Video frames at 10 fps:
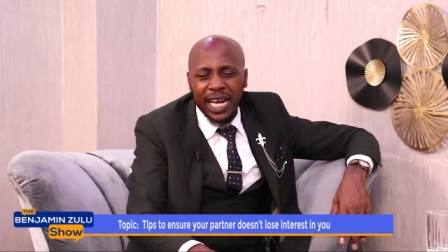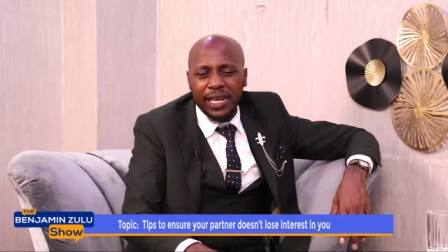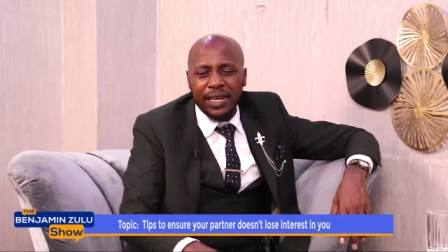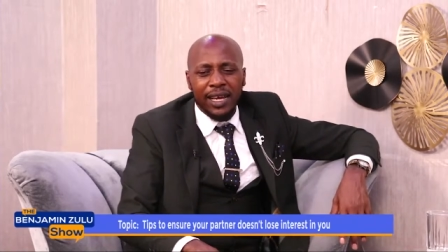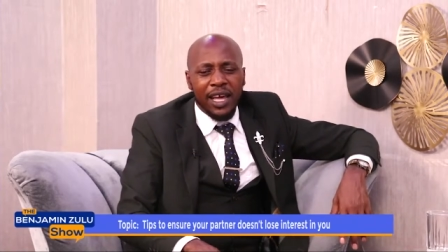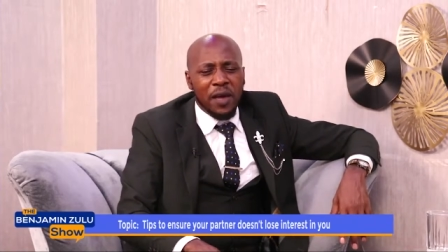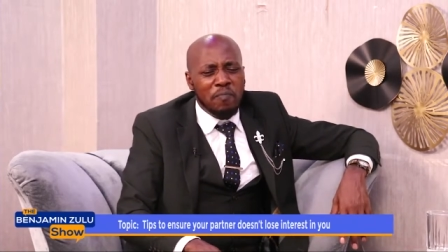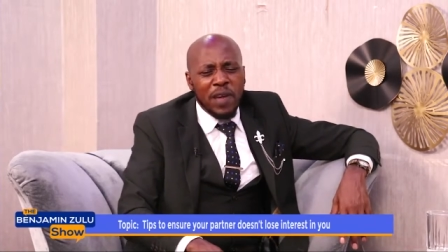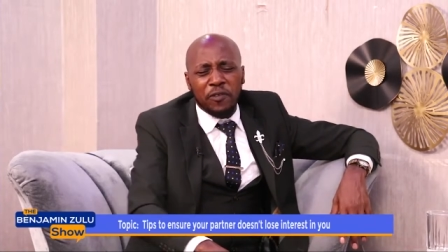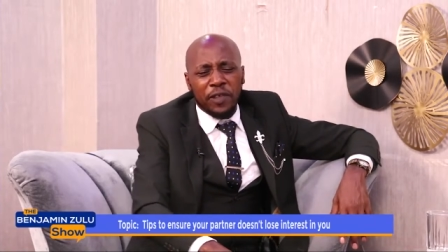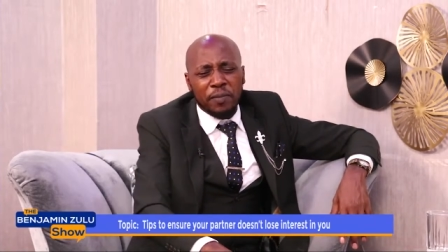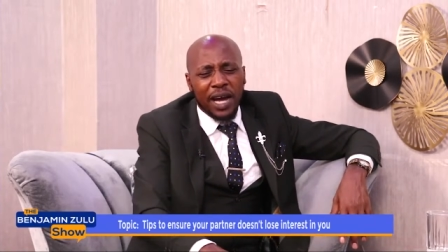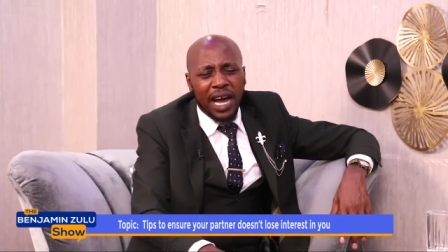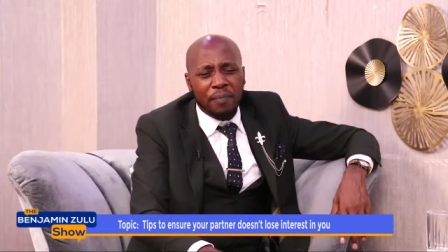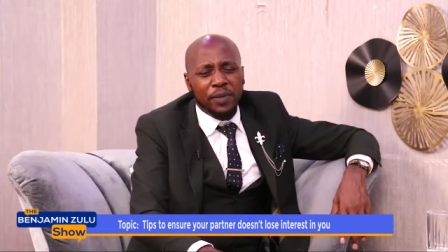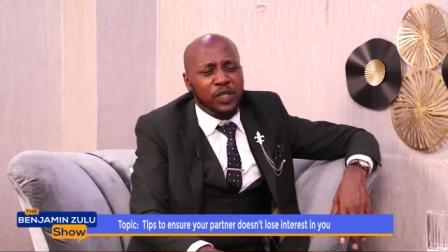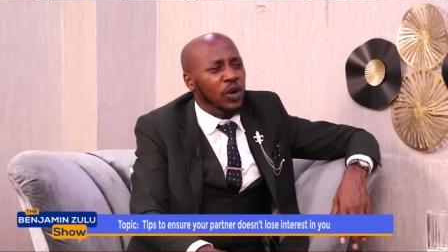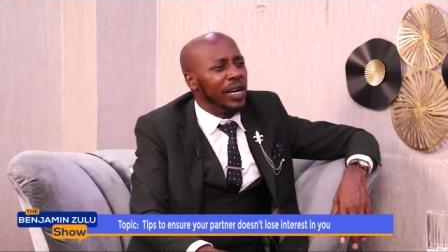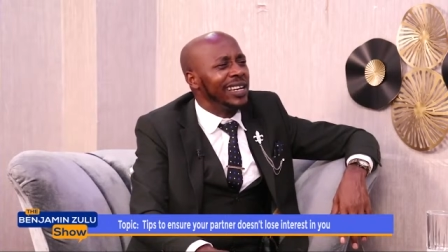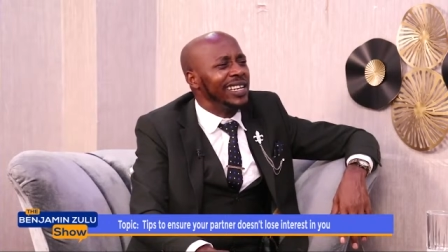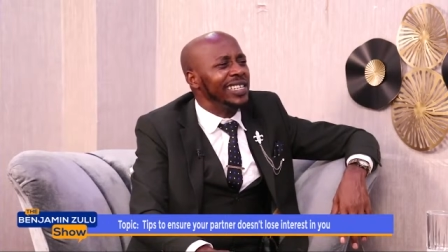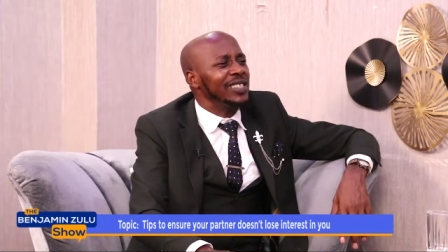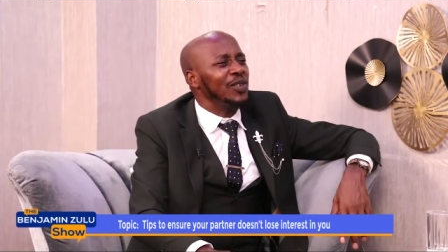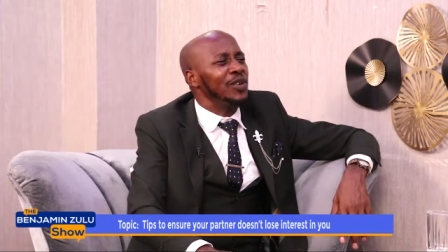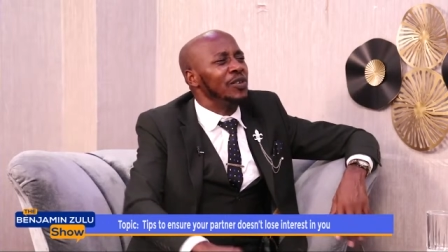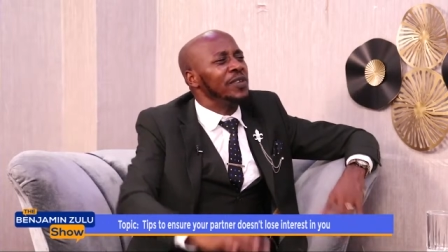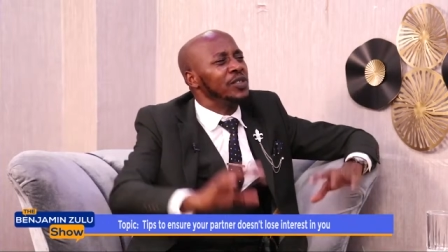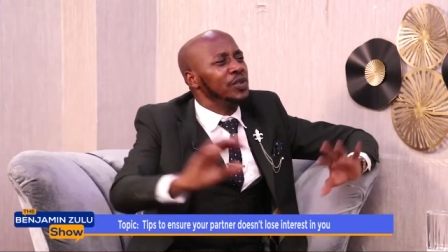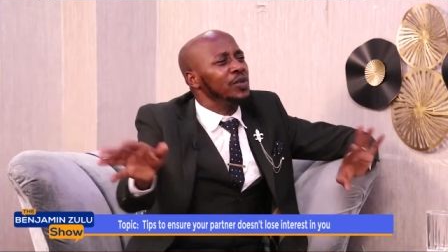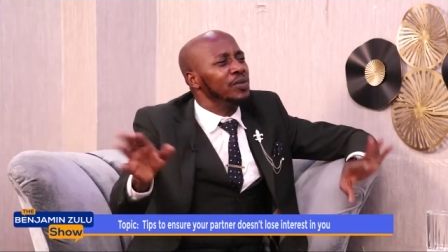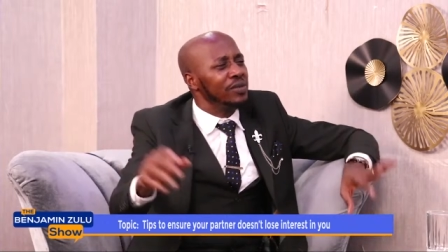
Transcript: And many of them are happy to accredit all of it to you.